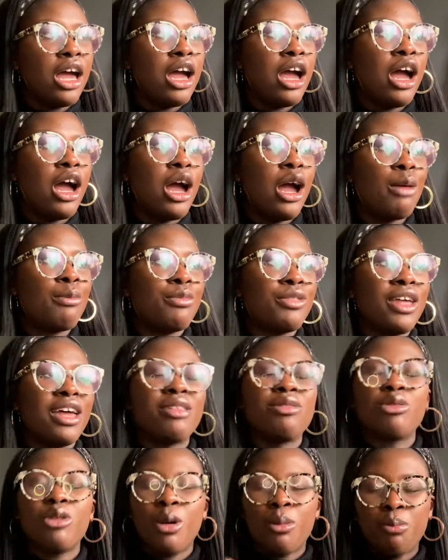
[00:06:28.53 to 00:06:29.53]

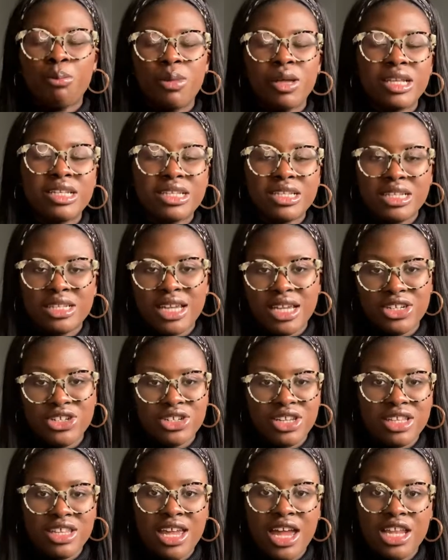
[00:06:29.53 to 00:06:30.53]
then a big
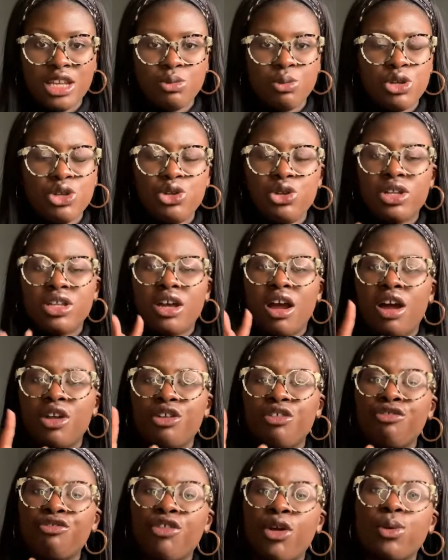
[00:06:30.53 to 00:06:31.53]
dissertation at the end where you can kind
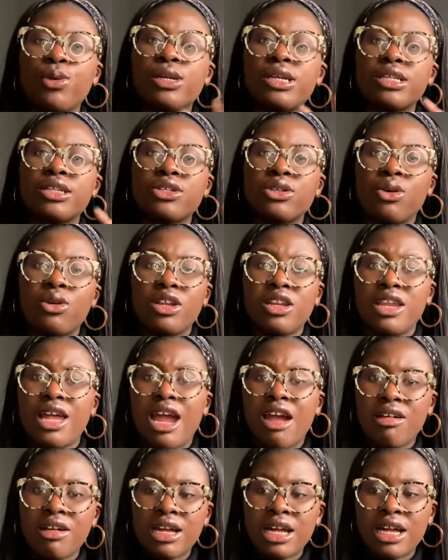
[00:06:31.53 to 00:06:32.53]
of focus on an
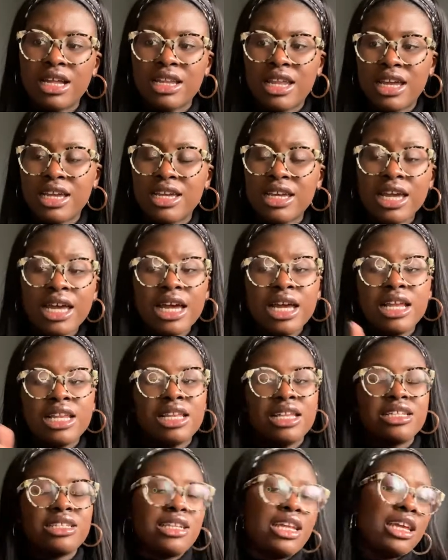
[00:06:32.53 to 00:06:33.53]
area like,
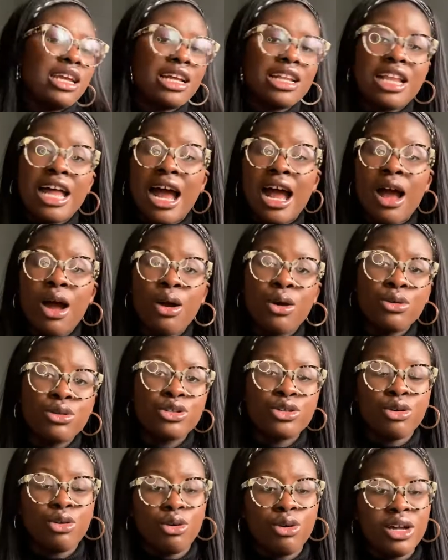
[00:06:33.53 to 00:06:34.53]
let's say,
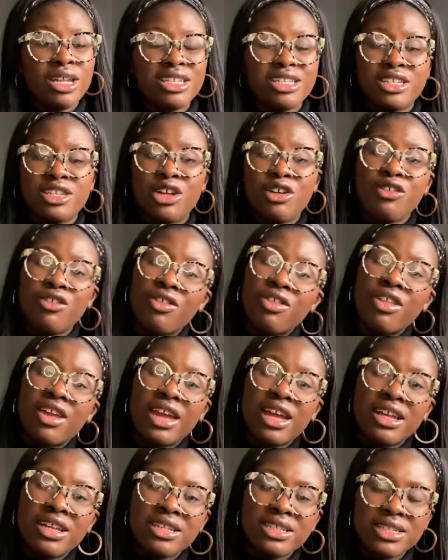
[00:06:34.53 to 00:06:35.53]
cloud or Internet of
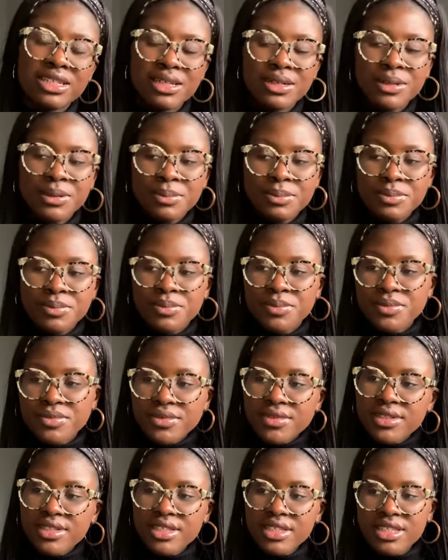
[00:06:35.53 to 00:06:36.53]
Things.
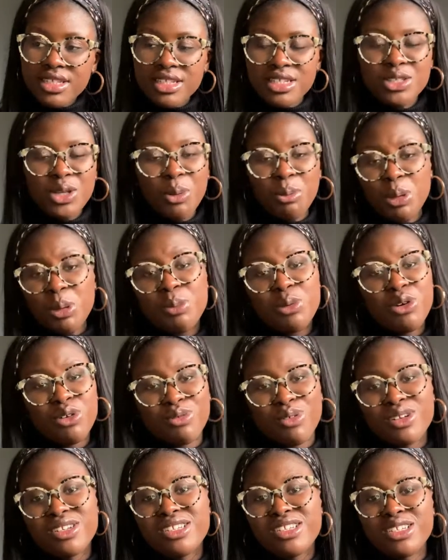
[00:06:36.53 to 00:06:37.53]
Some people have
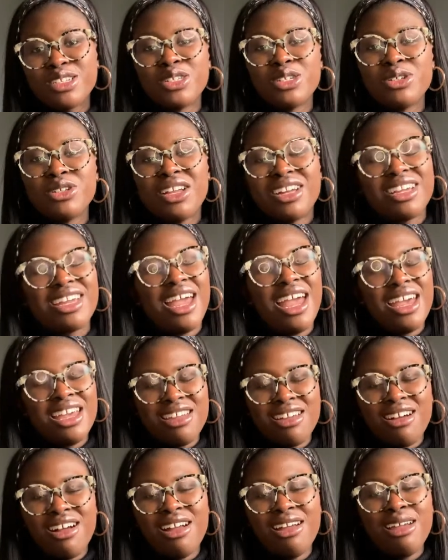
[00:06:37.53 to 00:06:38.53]
wanted to do like
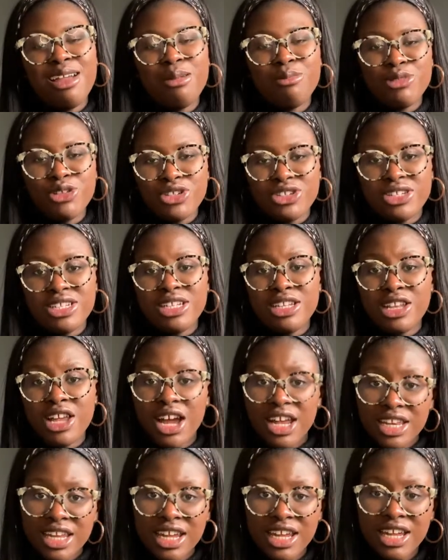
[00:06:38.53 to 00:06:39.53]
AI and machine
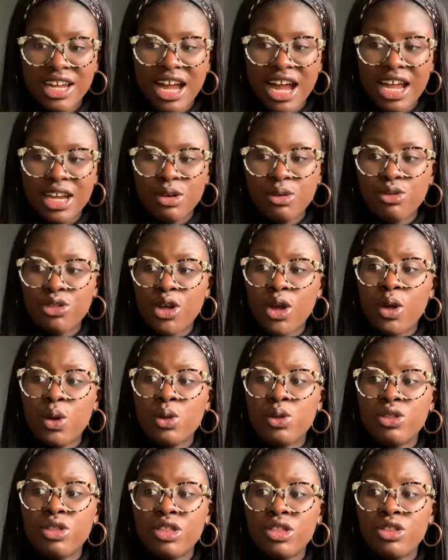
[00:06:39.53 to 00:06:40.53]
learning, and
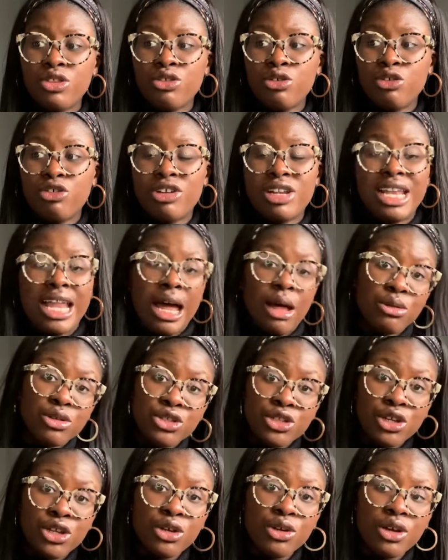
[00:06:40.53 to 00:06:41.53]
although you're allowed
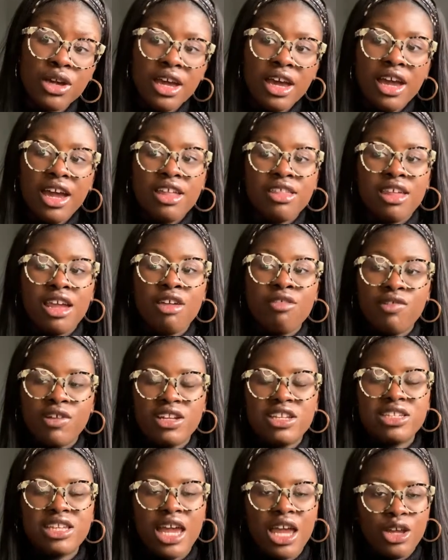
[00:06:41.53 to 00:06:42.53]
to, they
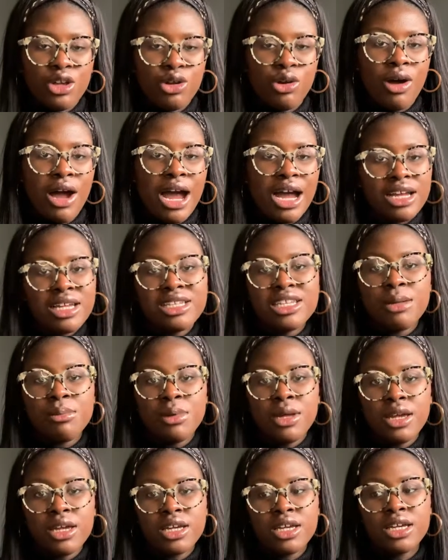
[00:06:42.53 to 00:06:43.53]
really take your
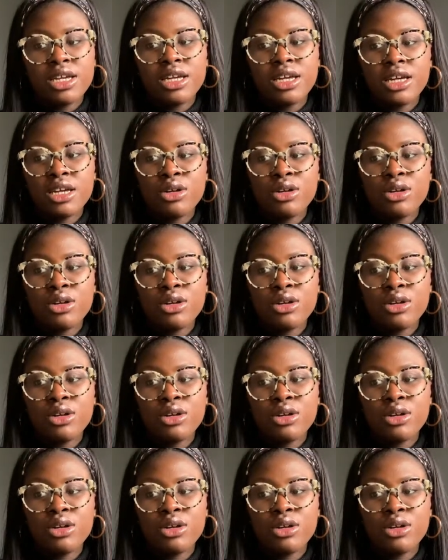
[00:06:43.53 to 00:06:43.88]
academic